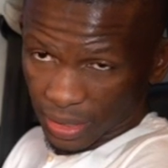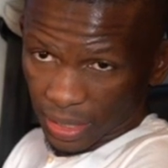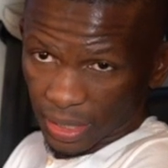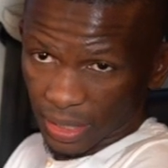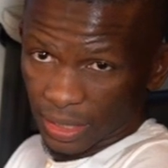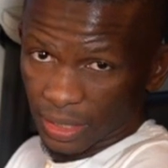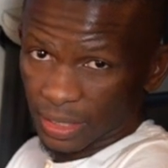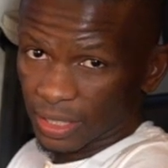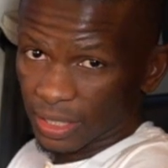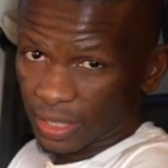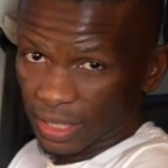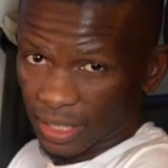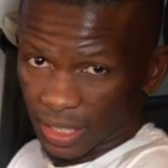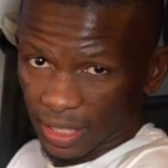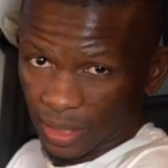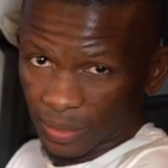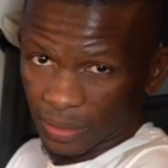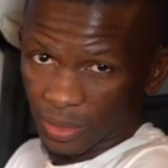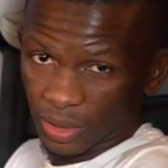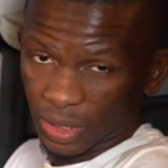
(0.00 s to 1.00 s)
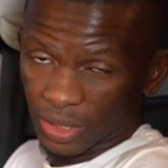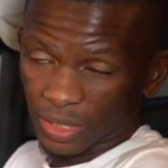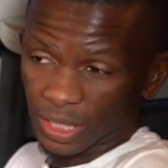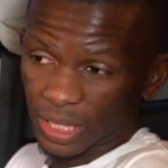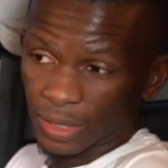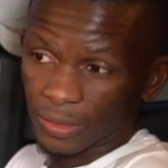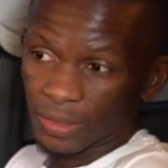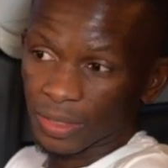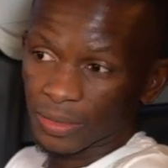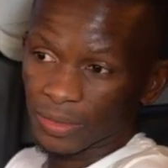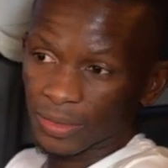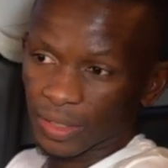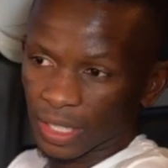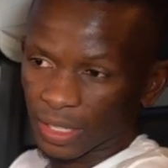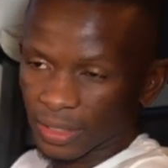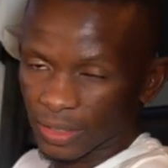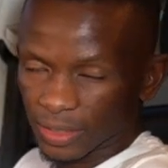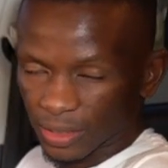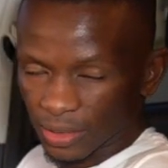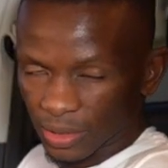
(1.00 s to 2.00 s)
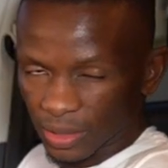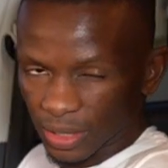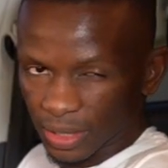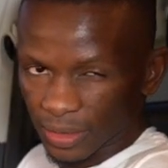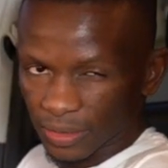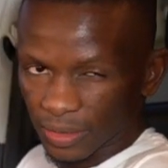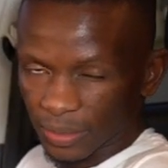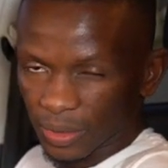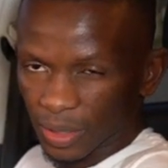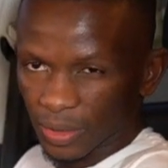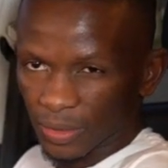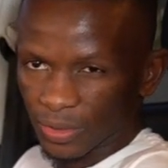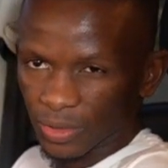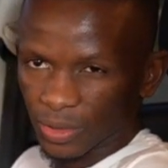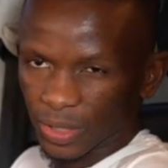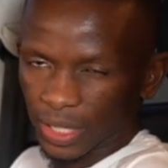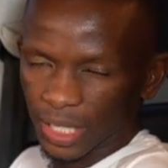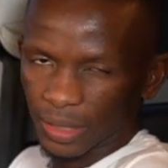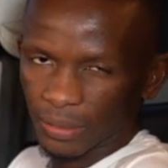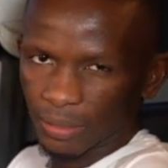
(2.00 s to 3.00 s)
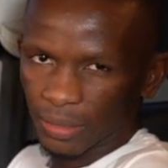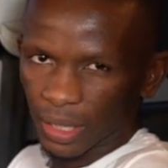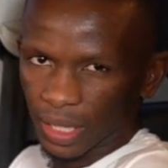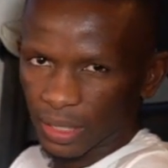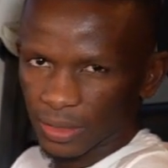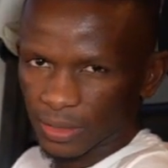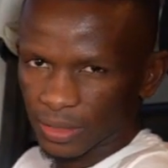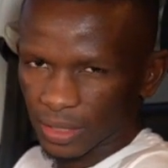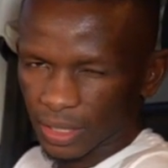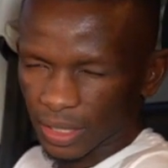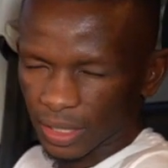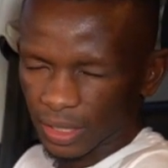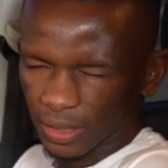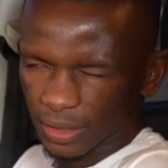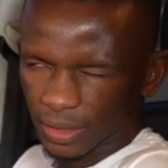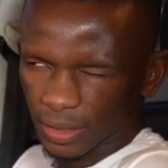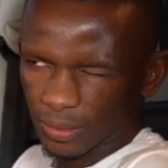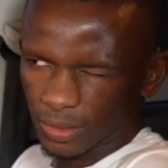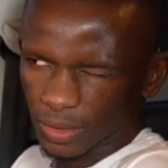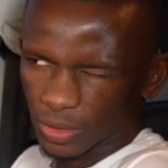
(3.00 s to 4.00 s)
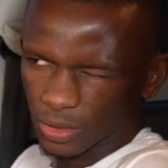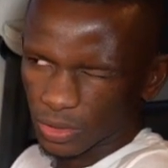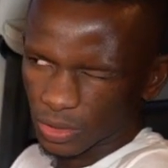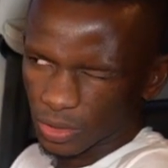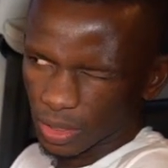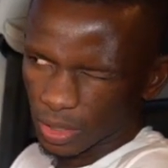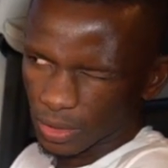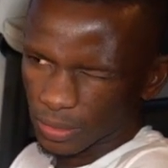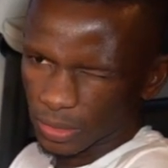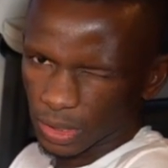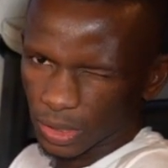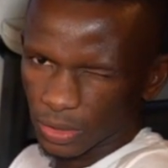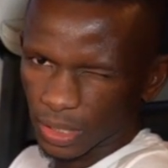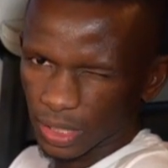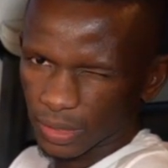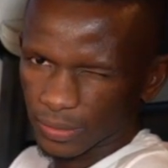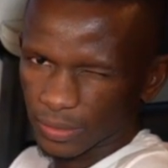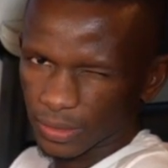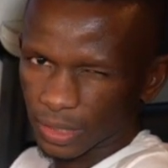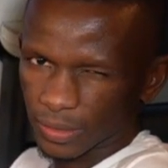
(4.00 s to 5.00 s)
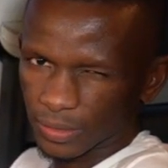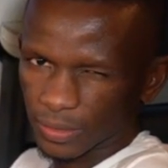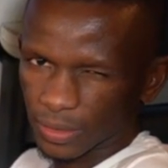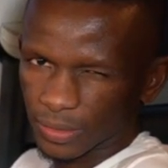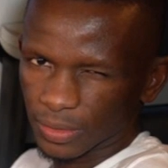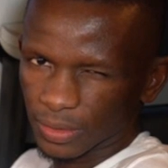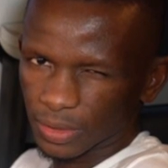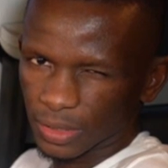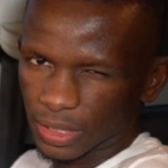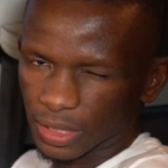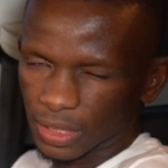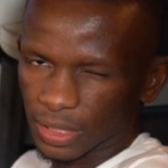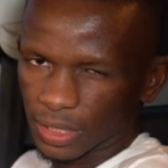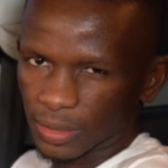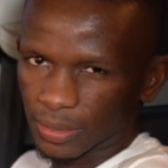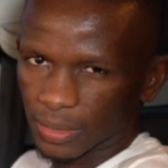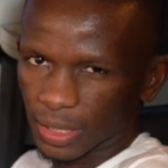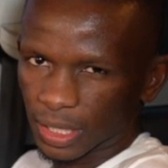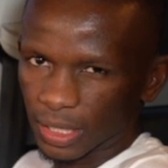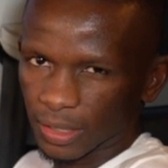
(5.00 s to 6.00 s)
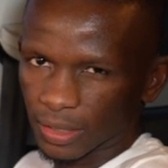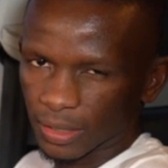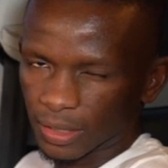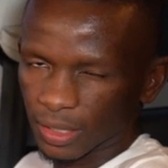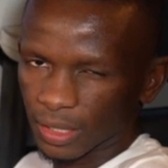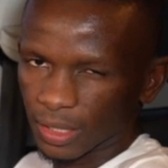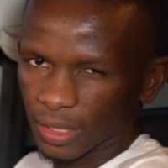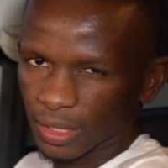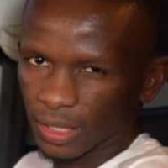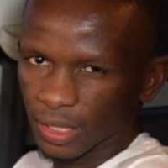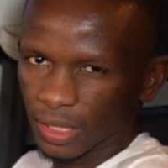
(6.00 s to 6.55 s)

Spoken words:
add, on a safety front, you have about 4 airbags, and I'm not sure how many you have in the Vivo GT, but I think